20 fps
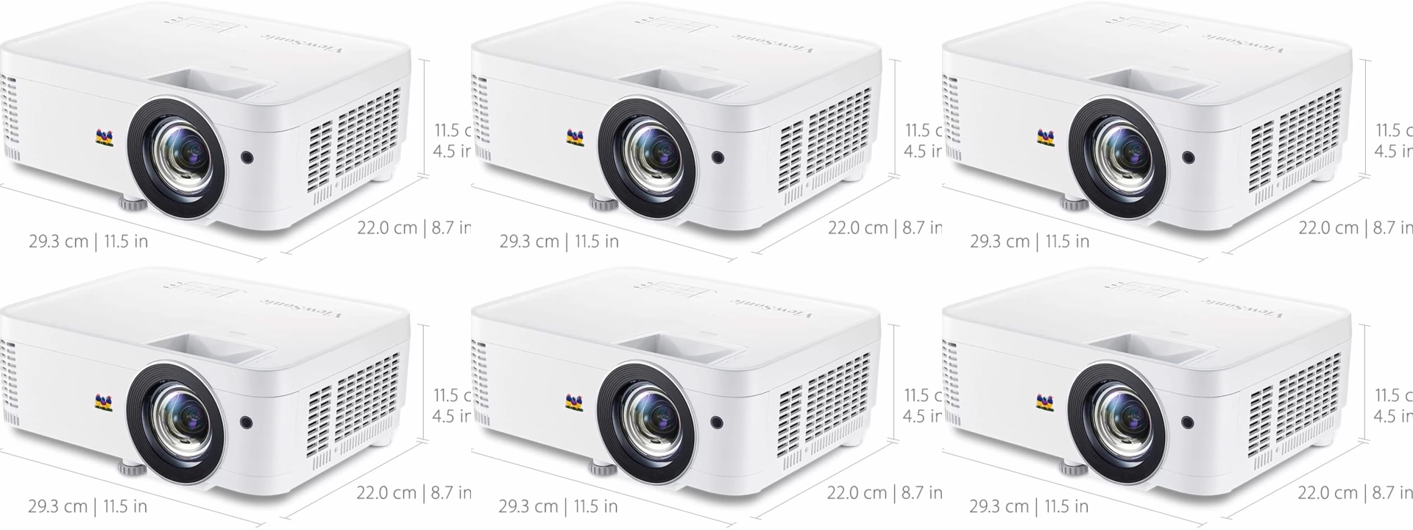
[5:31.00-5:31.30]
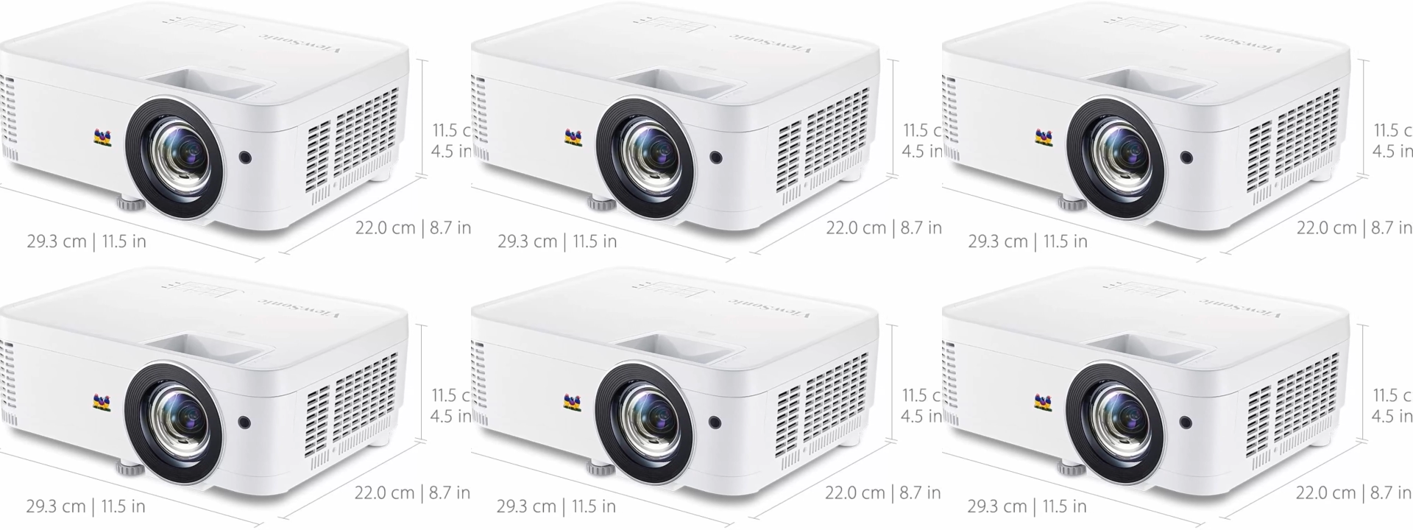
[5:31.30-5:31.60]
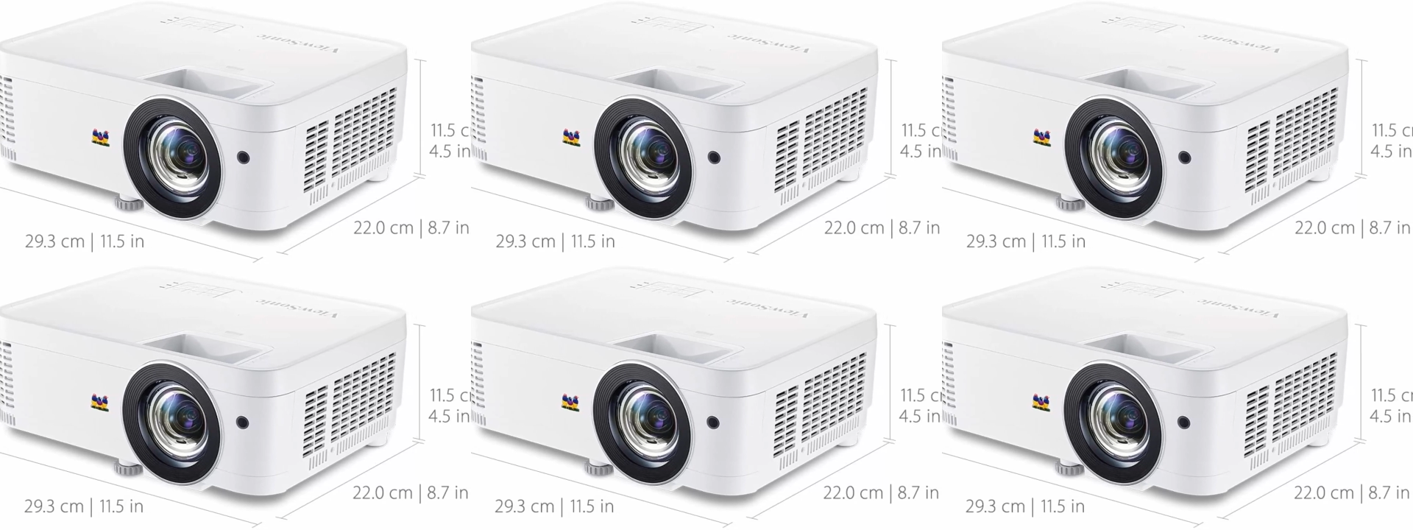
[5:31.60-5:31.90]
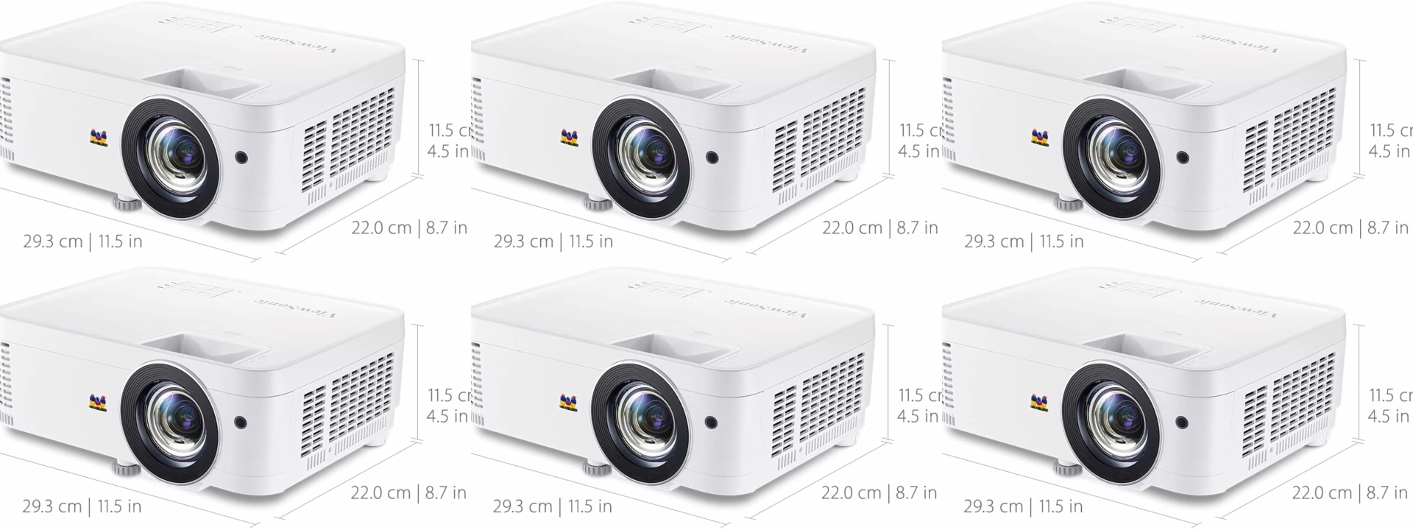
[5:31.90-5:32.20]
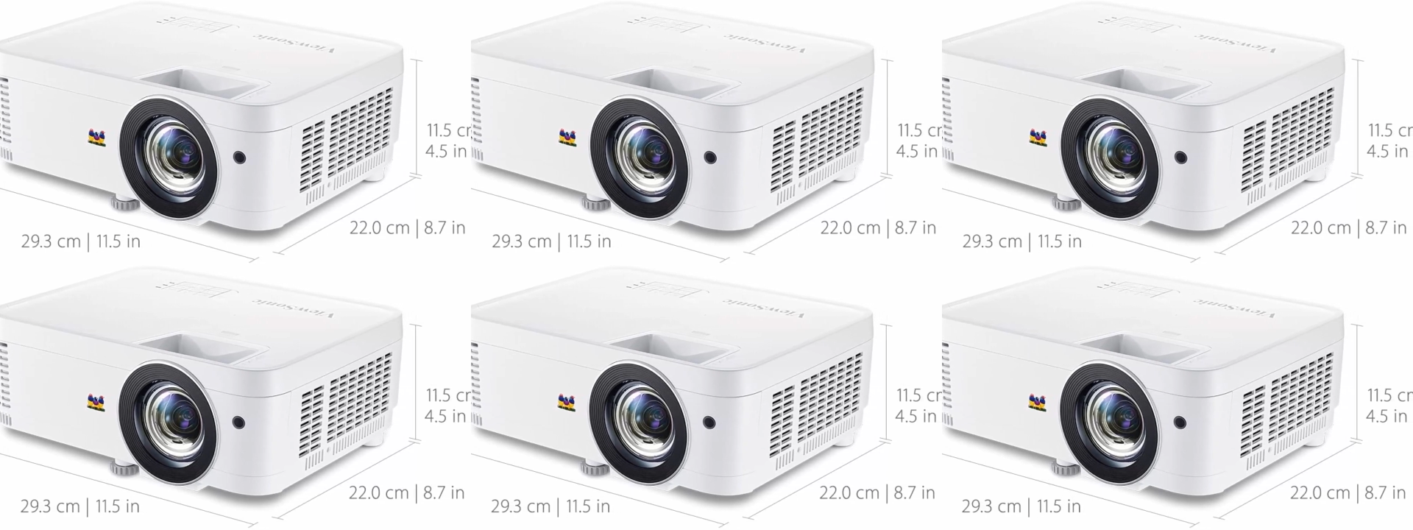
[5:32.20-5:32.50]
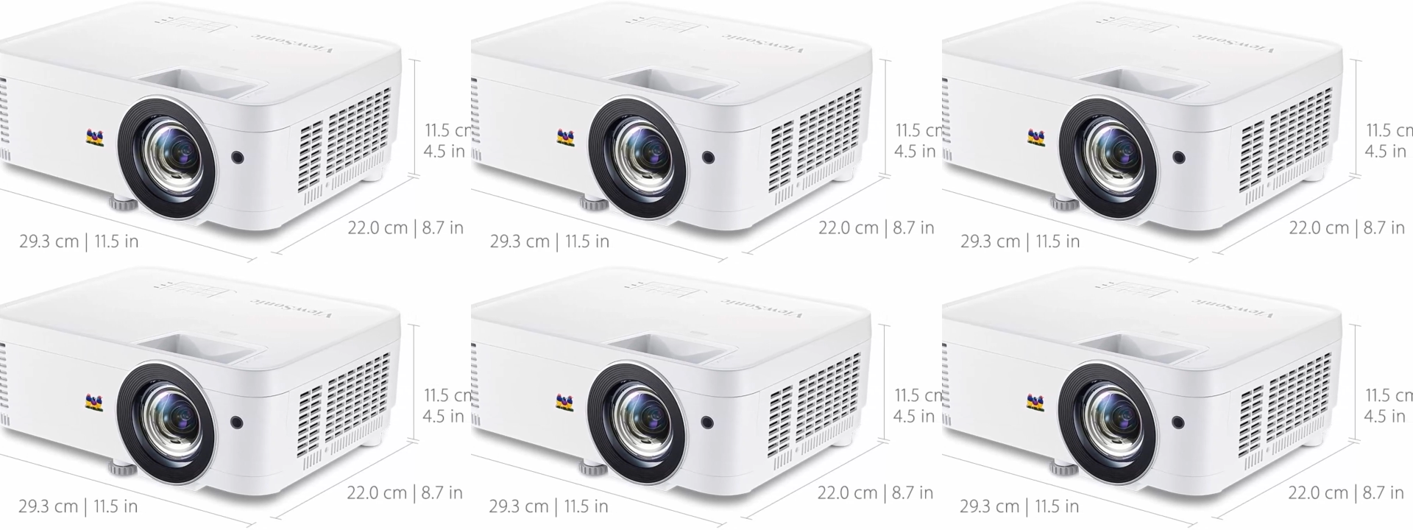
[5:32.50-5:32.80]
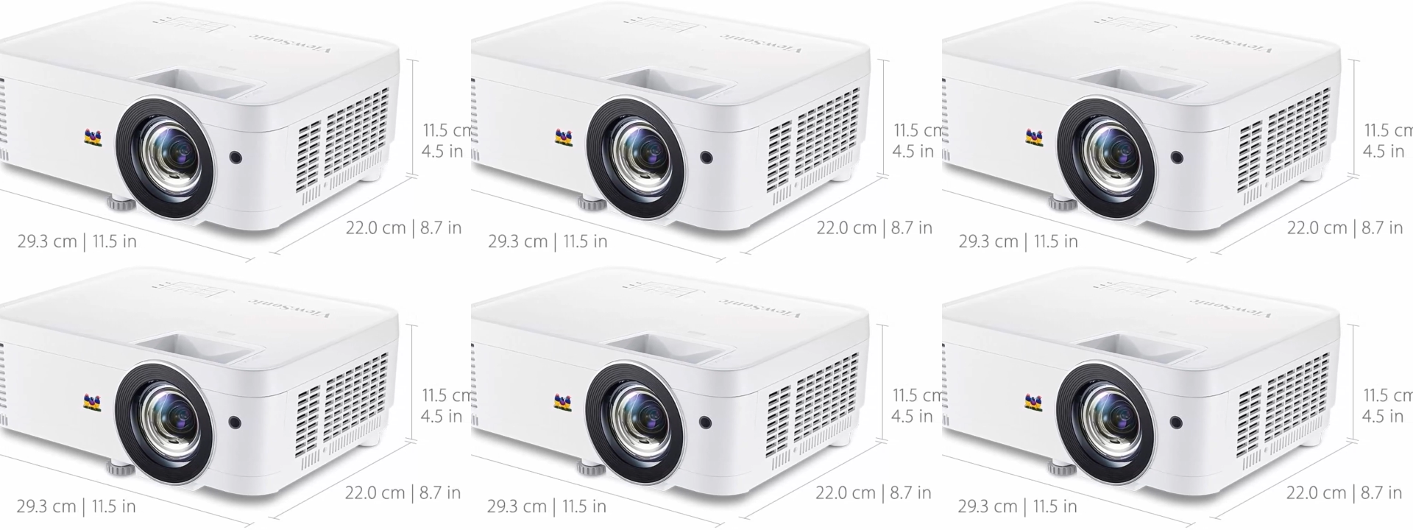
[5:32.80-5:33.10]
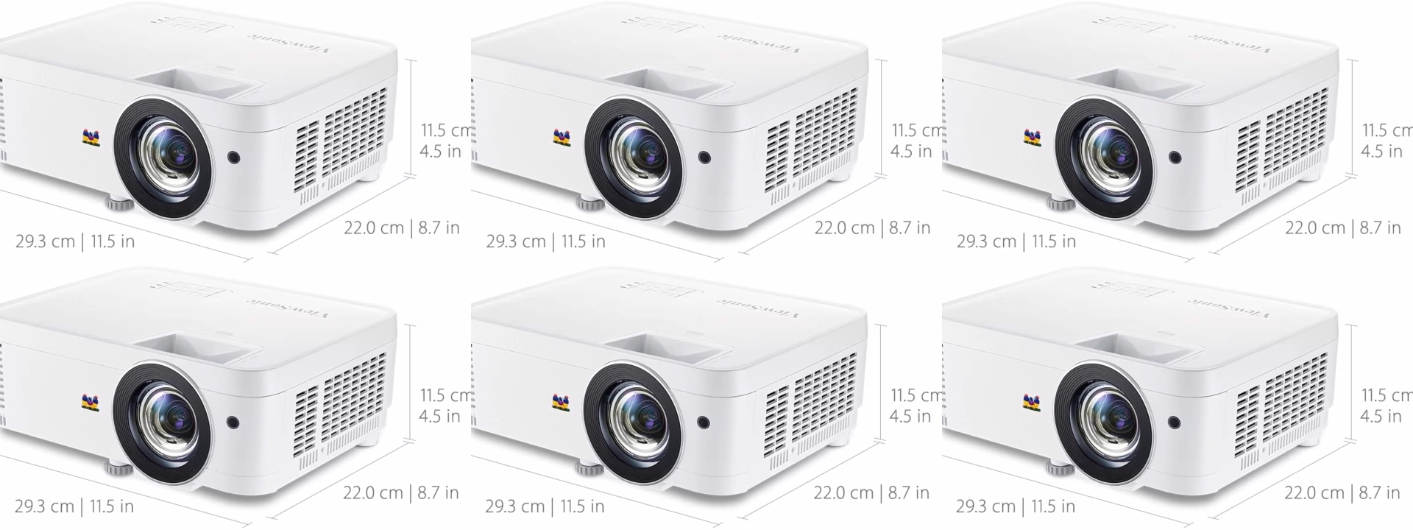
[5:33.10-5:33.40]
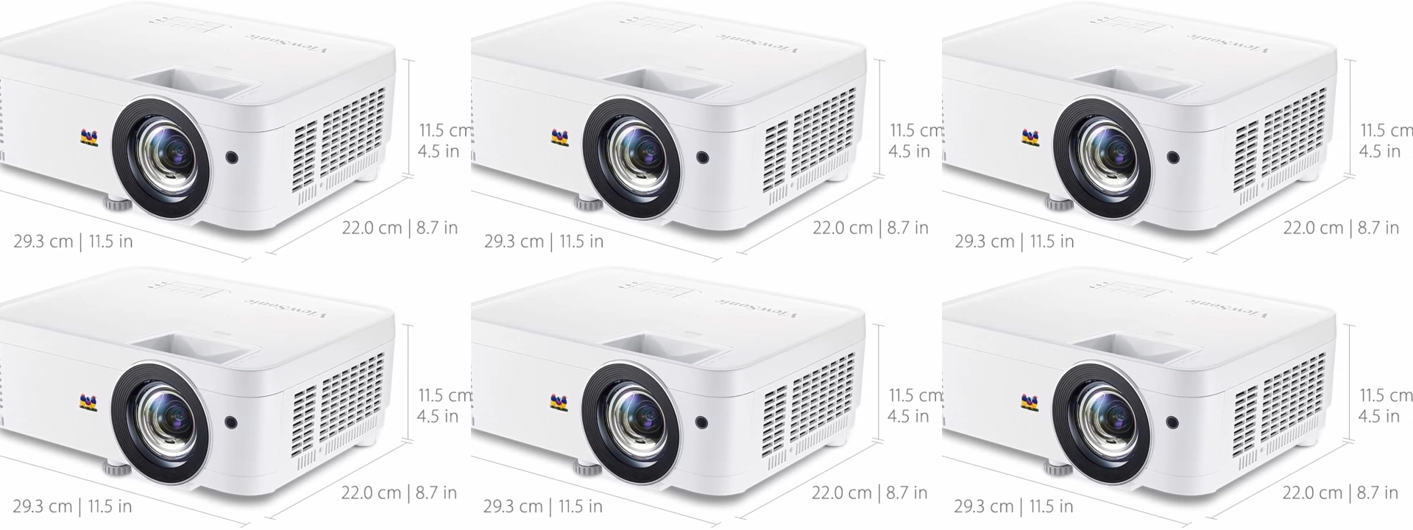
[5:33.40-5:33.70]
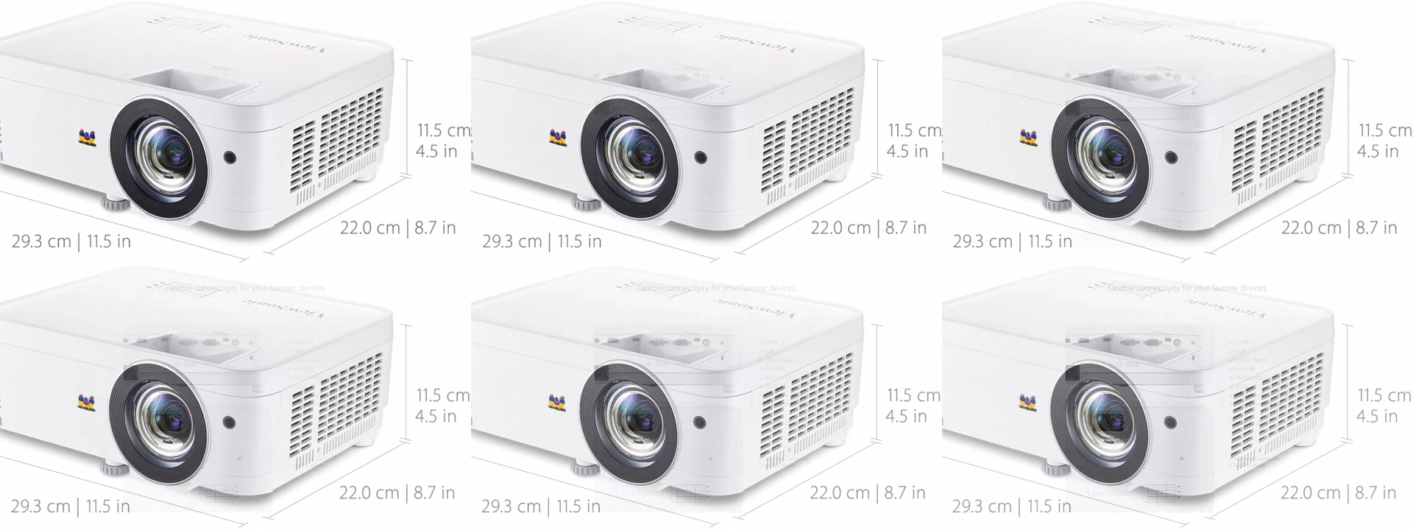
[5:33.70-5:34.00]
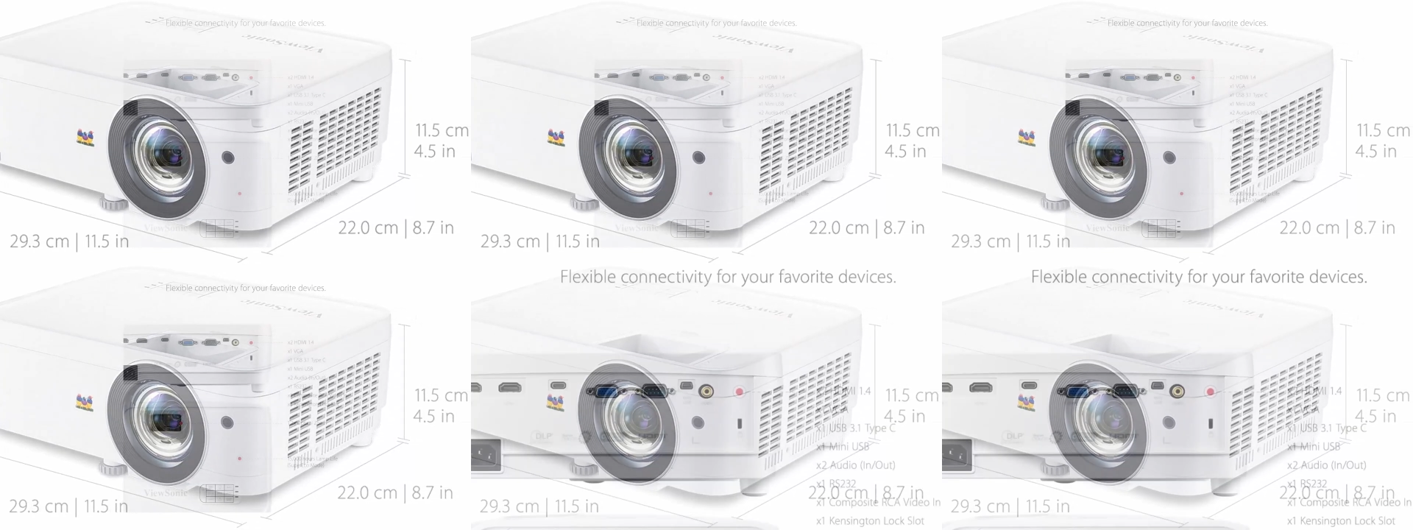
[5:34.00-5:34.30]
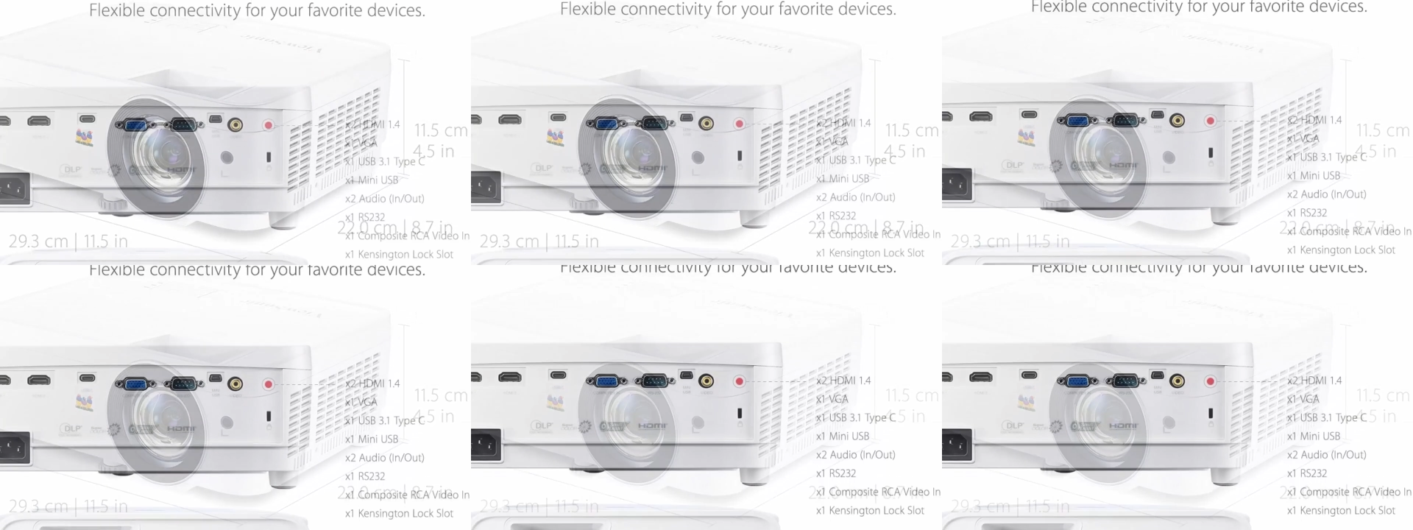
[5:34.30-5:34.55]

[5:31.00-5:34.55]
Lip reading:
Nobody's mouth can be seen.